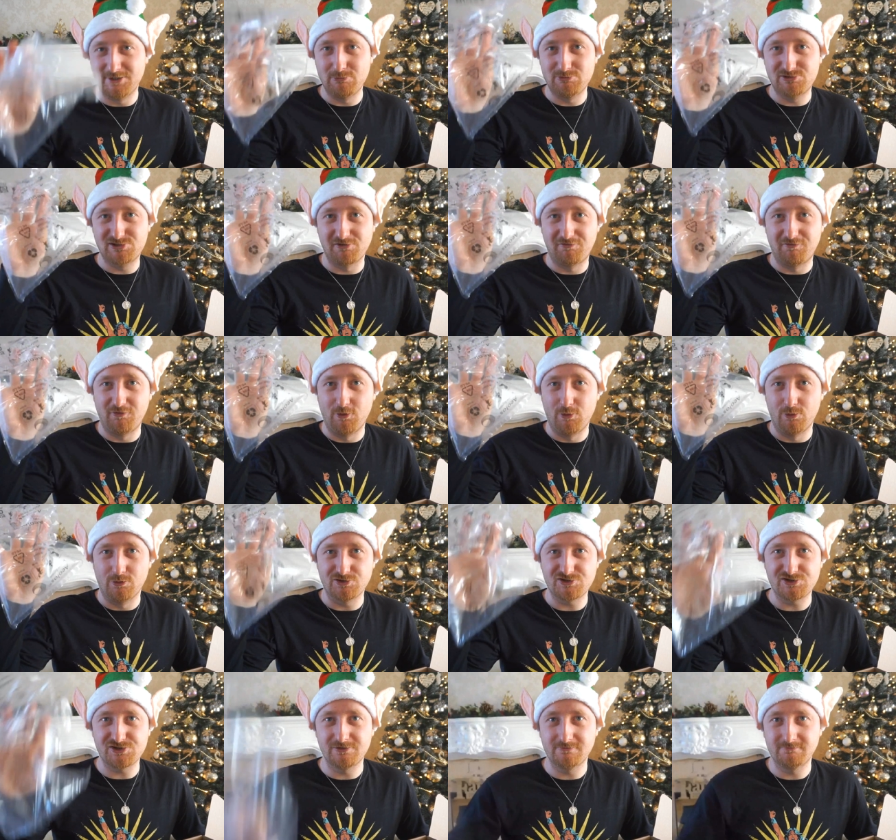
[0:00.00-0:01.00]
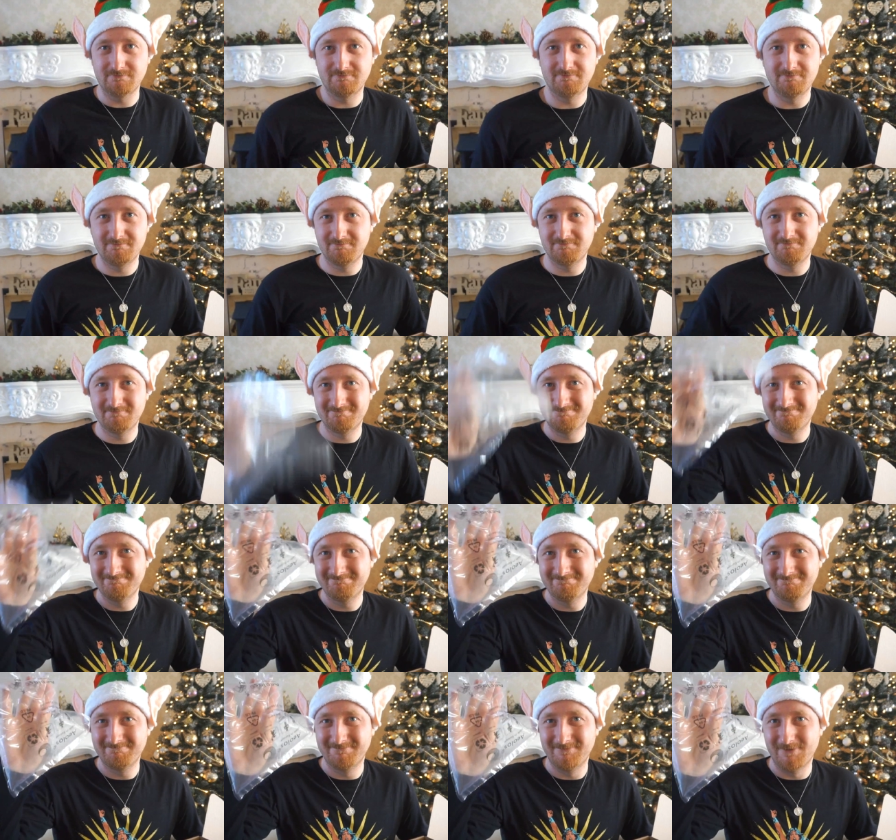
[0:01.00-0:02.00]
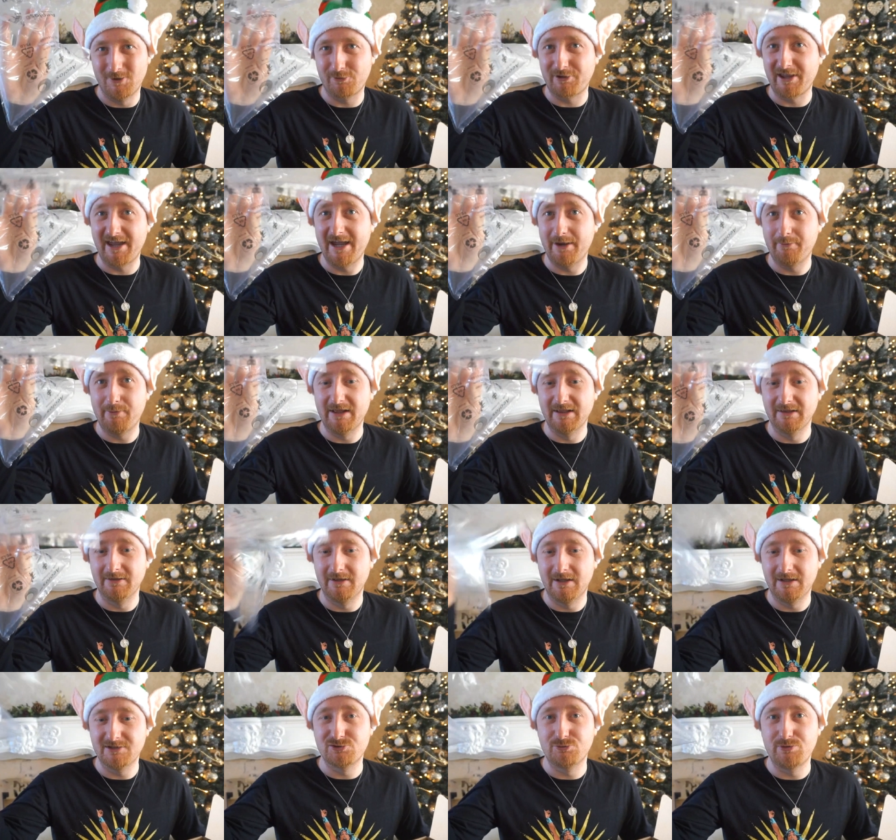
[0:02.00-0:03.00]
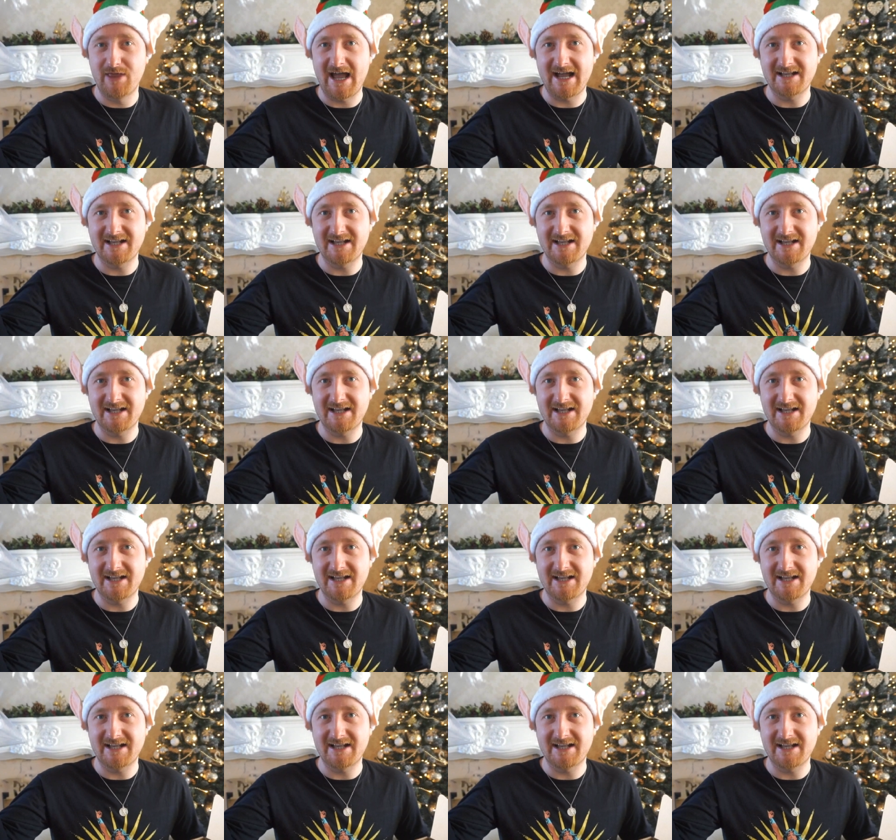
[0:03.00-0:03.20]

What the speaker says: Use the force. Okay, I will. I'll do